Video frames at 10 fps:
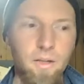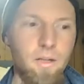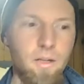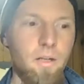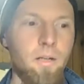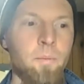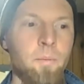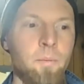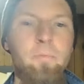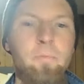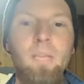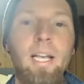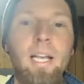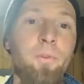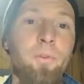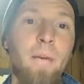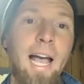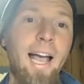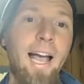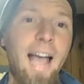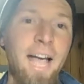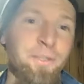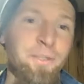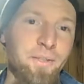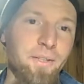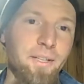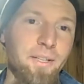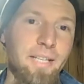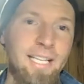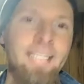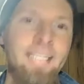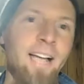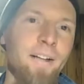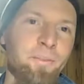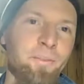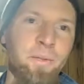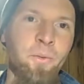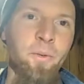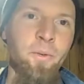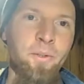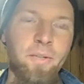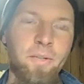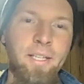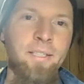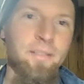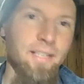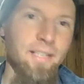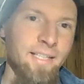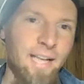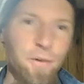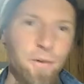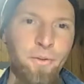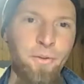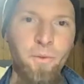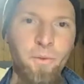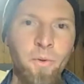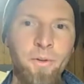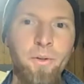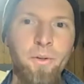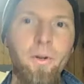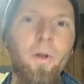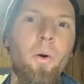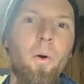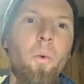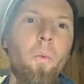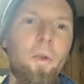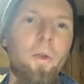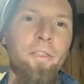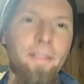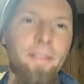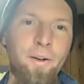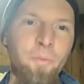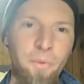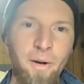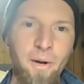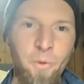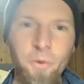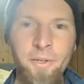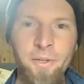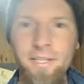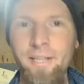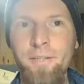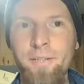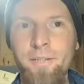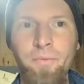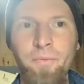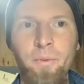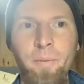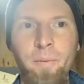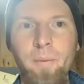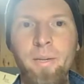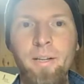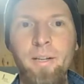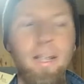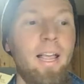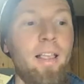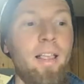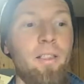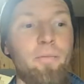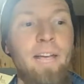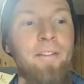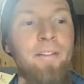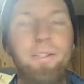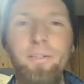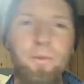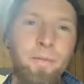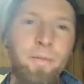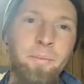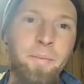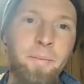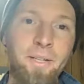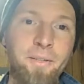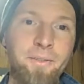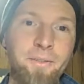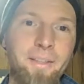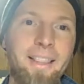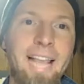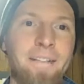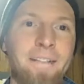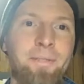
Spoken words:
And if you ask any hospital worker, any healthcare worker, what their priority is for the public, vaccines are it, because that